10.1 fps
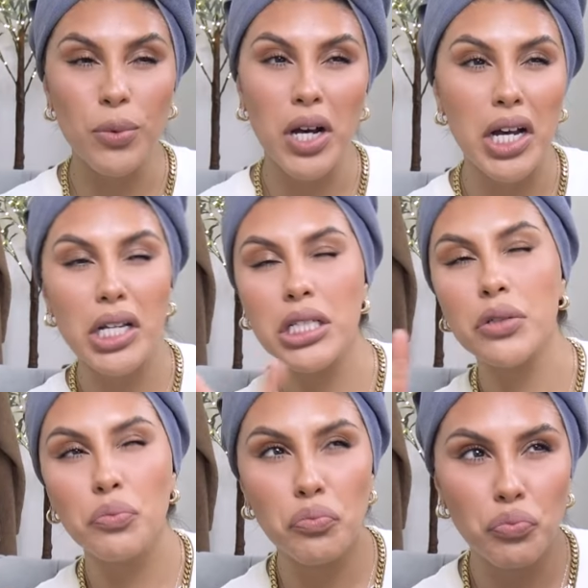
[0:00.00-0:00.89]

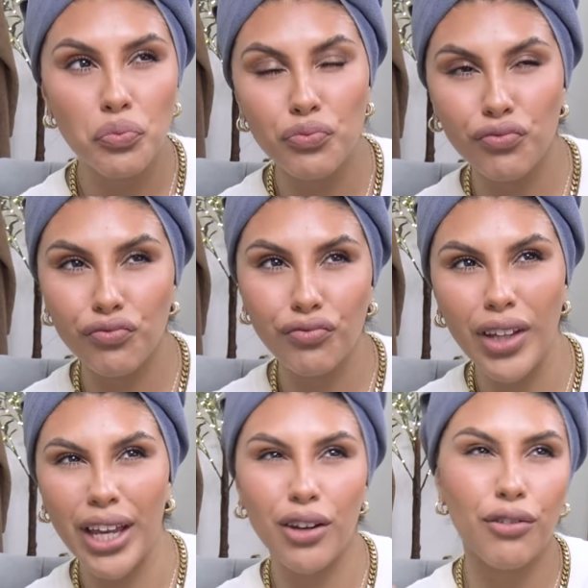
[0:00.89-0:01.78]
was
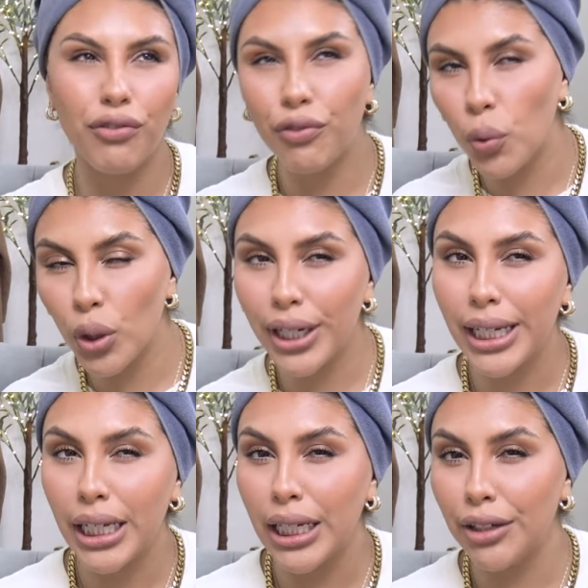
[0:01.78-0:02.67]
like
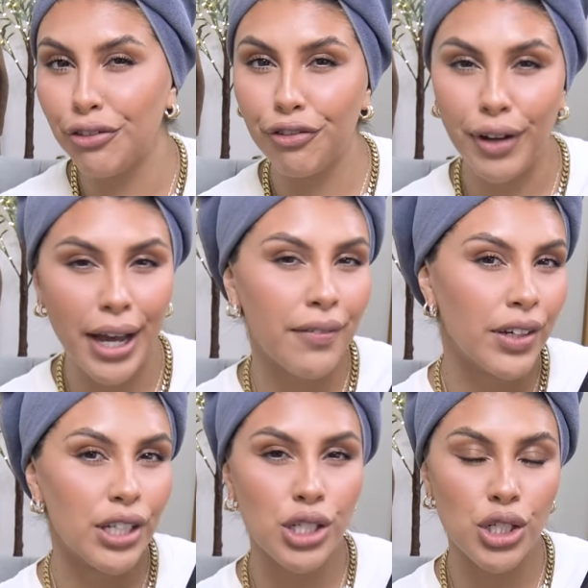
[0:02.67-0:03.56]

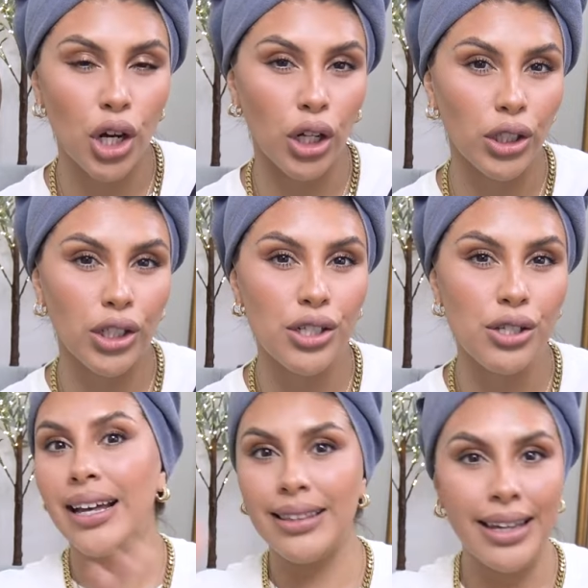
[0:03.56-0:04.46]
forty-five-ish dollars
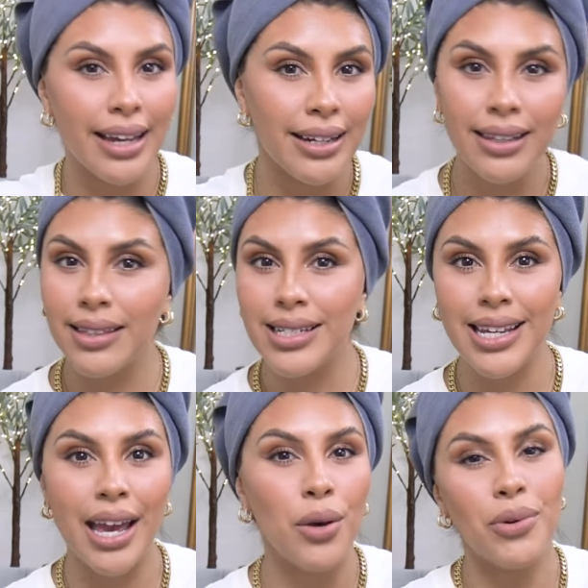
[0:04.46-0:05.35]
at the end of the
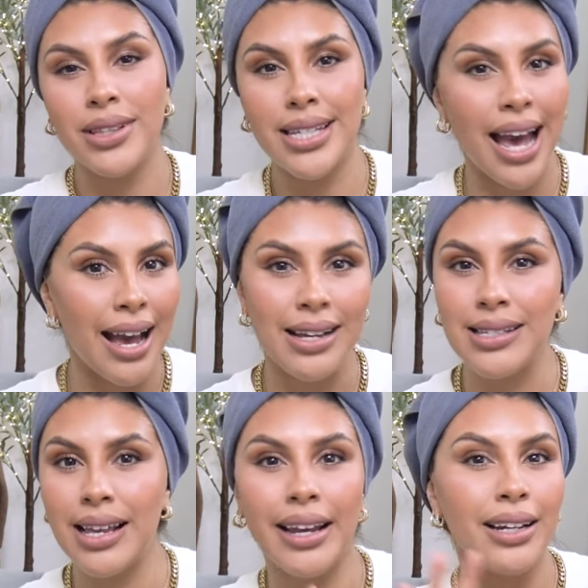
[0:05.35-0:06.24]
day with
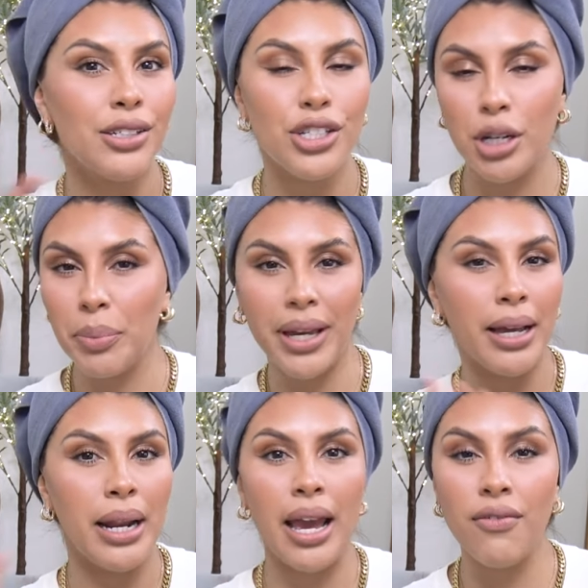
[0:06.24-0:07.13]
tax and
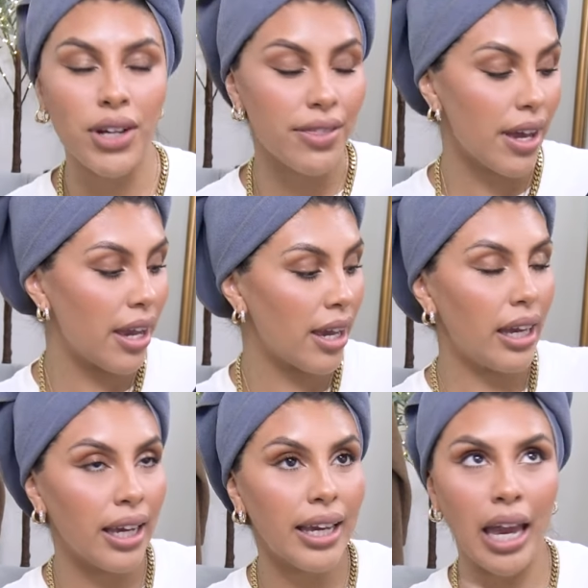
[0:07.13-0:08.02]
shipping and everything.
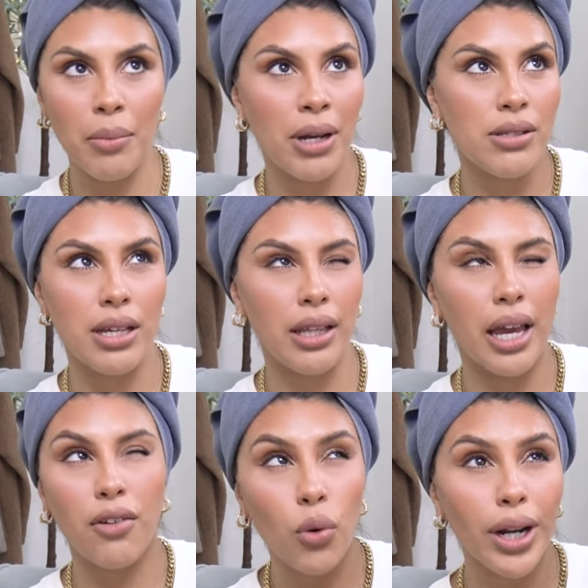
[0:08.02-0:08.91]
It came out to
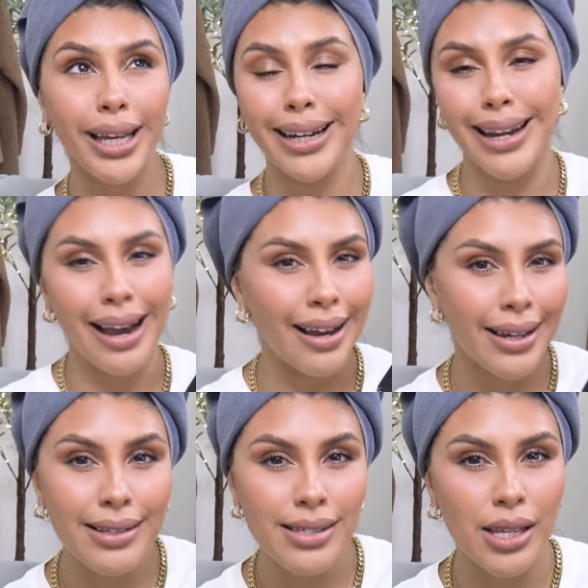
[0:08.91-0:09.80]
like
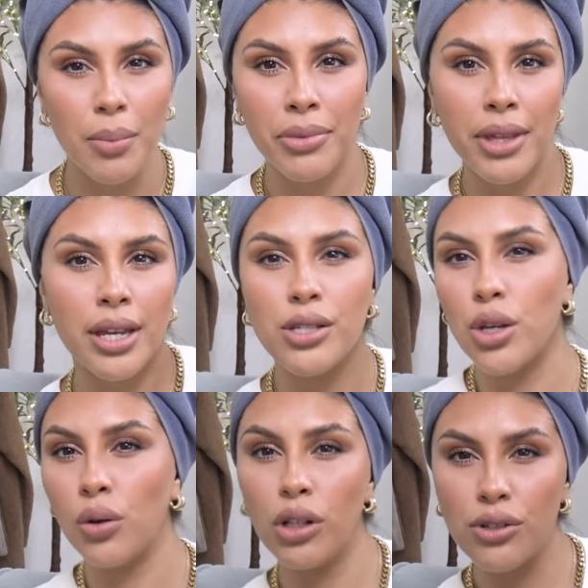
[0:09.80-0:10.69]
forty-nine something,
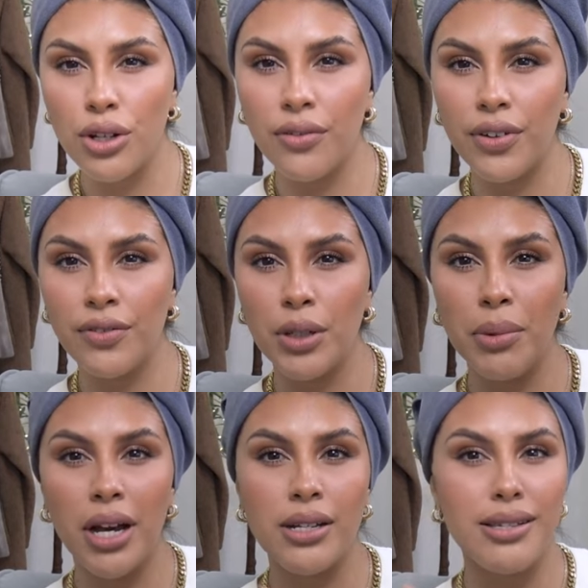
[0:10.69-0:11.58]
so closer to fifty
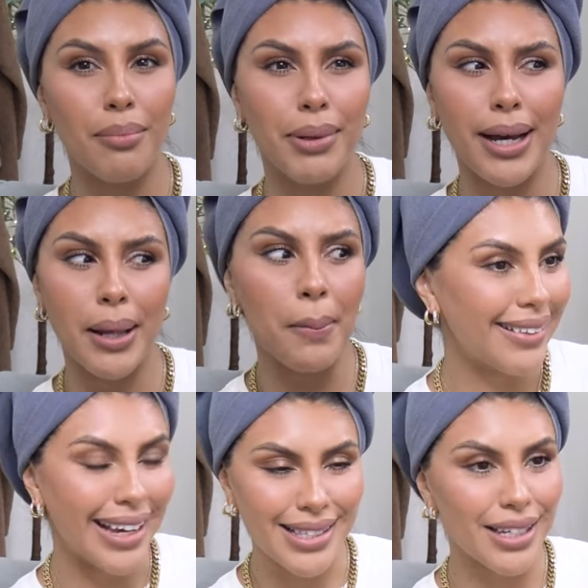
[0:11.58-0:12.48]
bucks, but
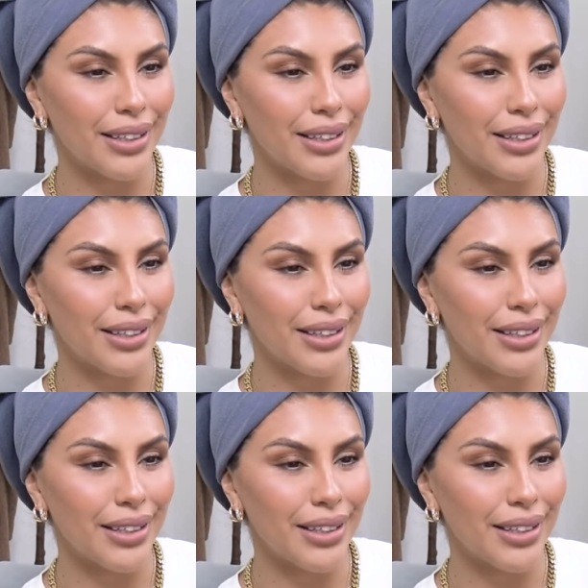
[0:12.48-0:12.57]
that's